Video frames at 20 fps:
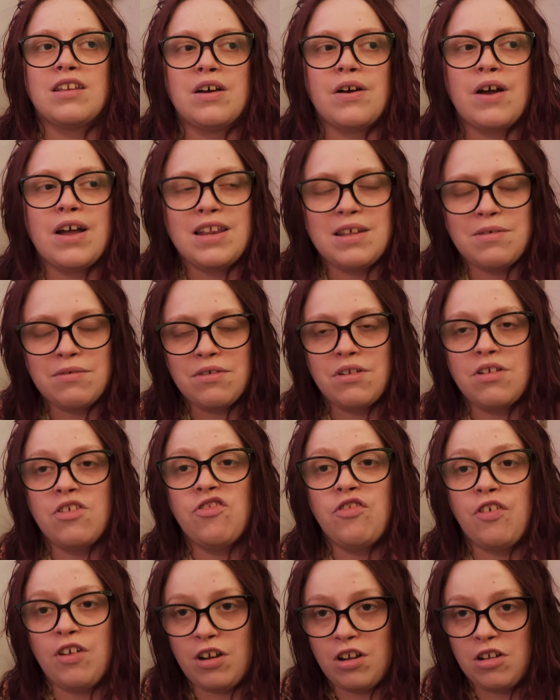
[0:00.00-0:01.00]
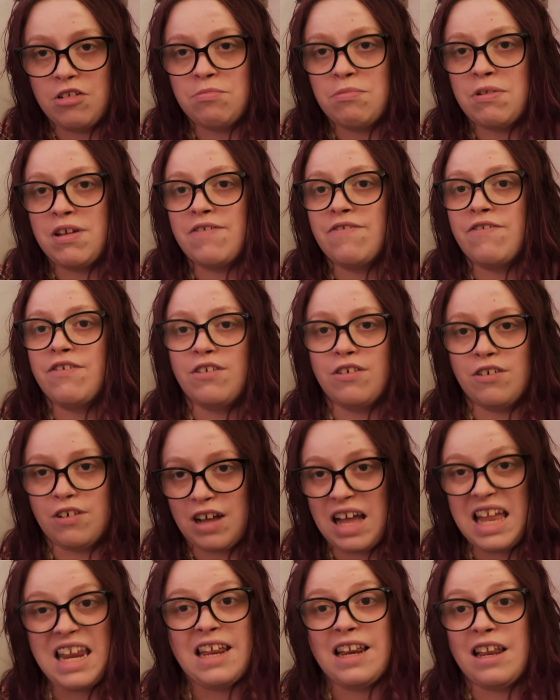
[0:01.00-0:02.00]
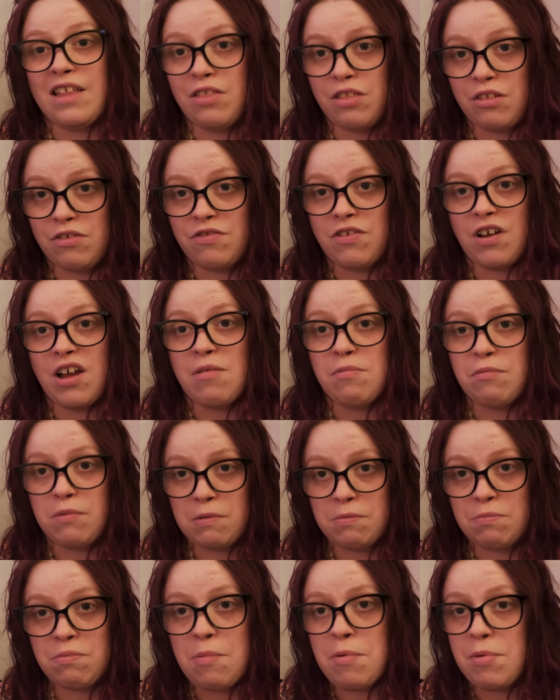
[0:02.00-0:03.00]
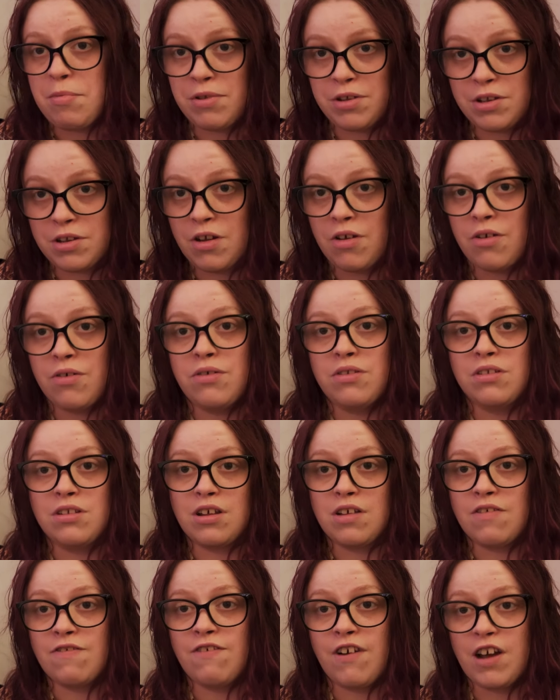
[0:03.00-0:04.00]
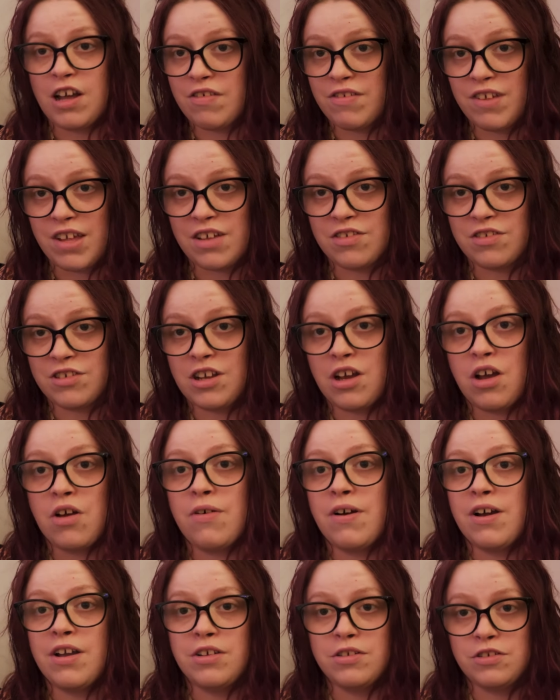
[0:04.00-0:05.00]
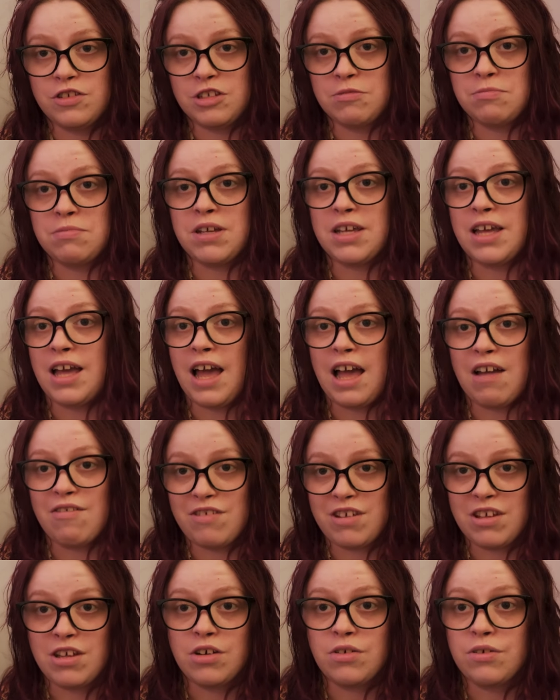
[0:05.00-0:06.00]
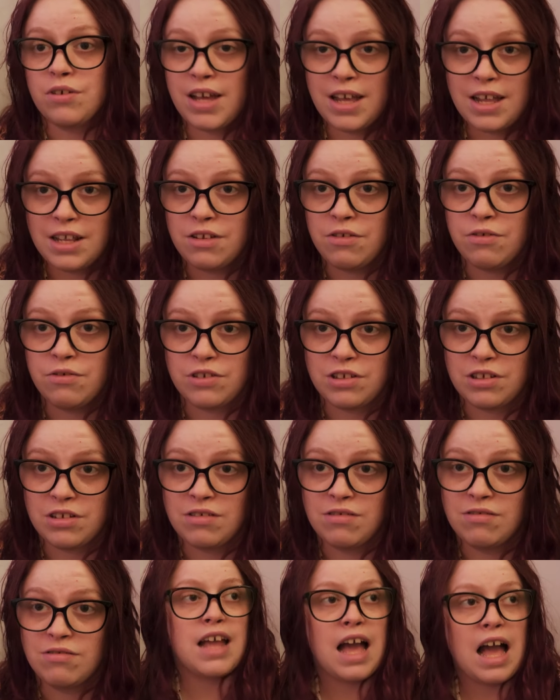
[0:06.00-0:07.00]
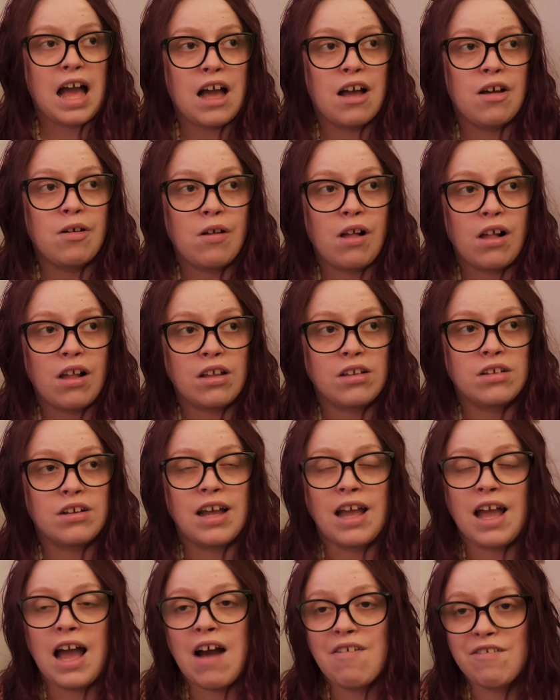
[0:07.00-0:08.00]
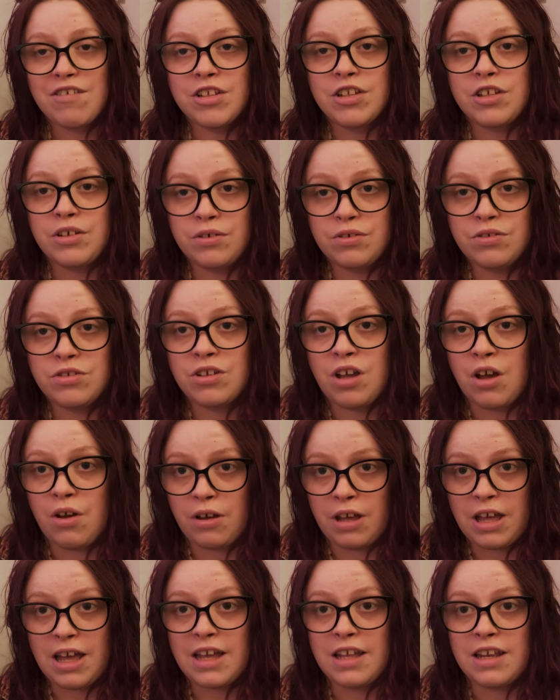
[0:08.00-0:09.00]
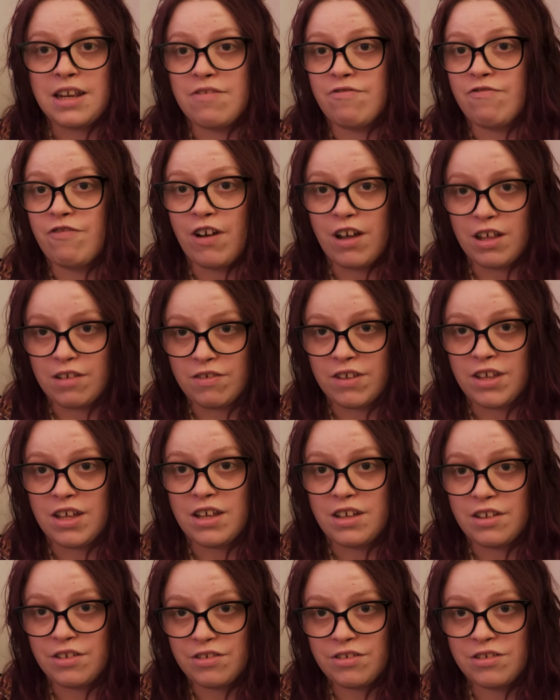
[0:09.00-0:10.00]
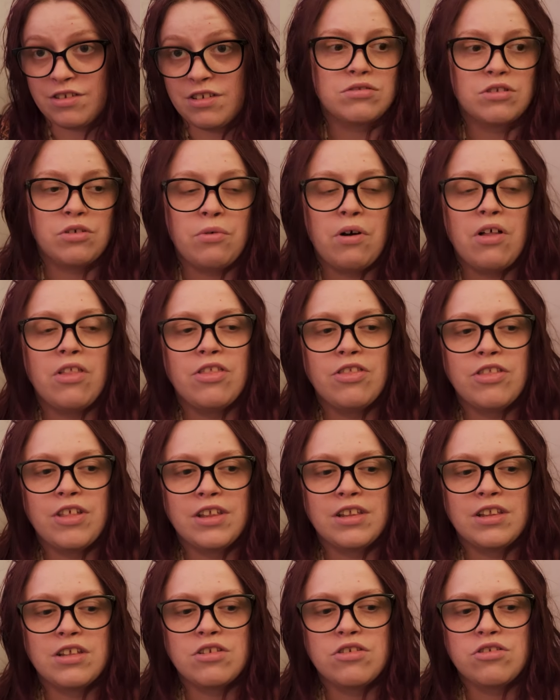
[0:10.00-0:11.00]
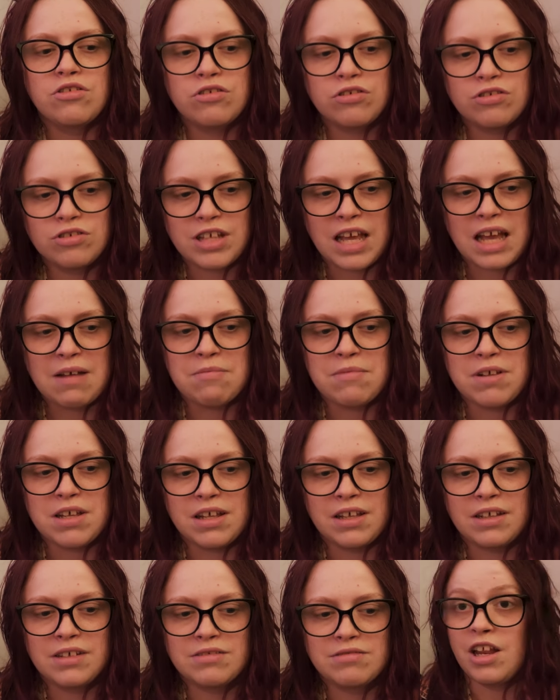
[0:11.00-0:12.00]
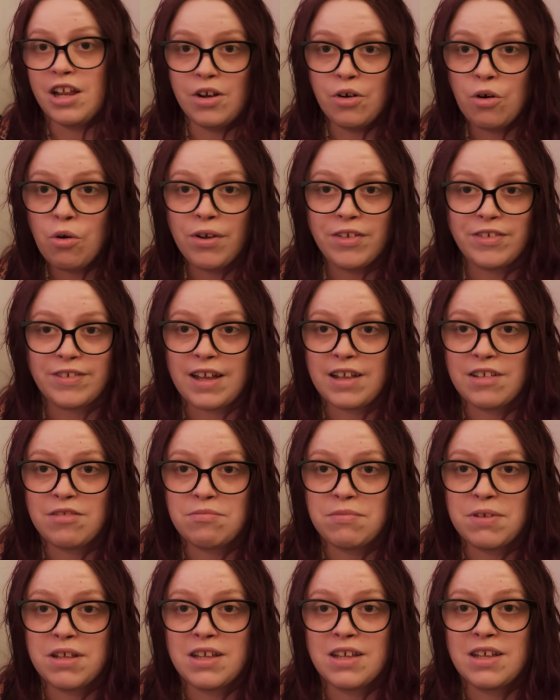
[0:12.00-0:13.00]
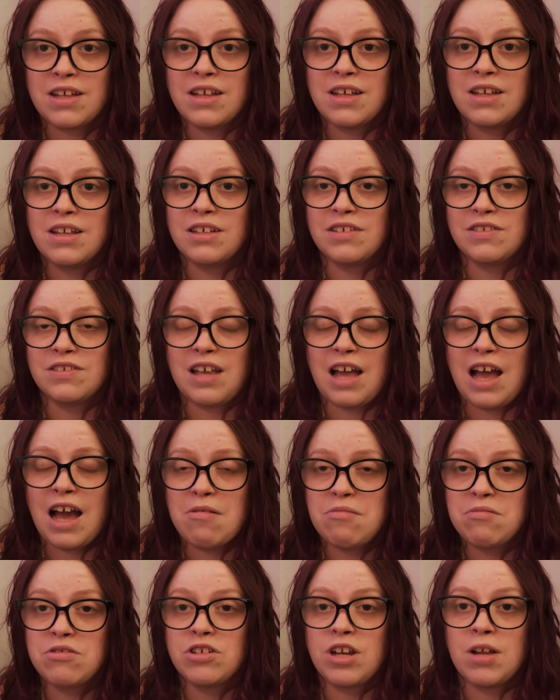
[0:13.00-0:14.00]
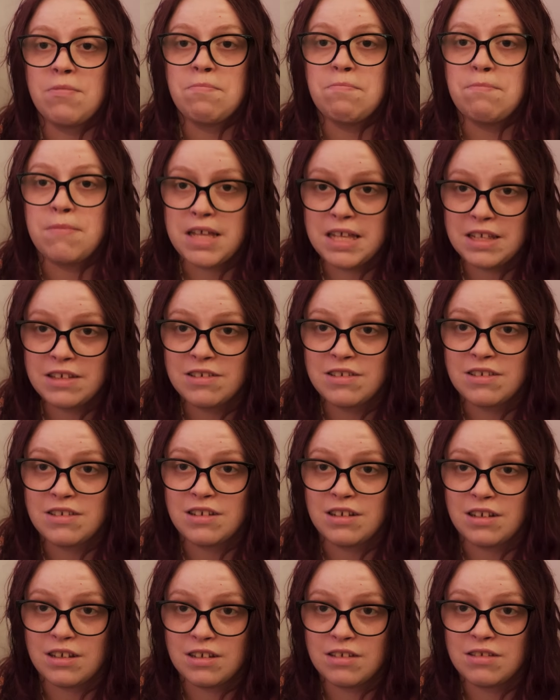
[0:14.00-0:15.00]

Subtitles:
Now, anyone who's followed me for any length of time will probably know that 5 years ago I used to be a heavy cocaine user. Now, I haven't used cocaine in 5 years. The one thing that does get me, and it always gets me, is how much I miss